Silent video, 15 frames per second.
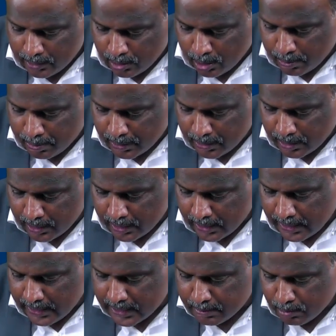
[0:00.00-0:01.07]
I hope
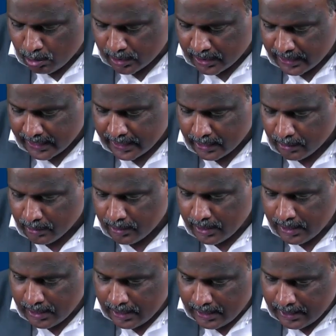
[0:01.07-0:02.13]
it is more clear
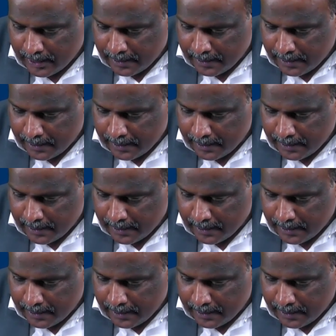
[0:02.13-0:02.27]
now.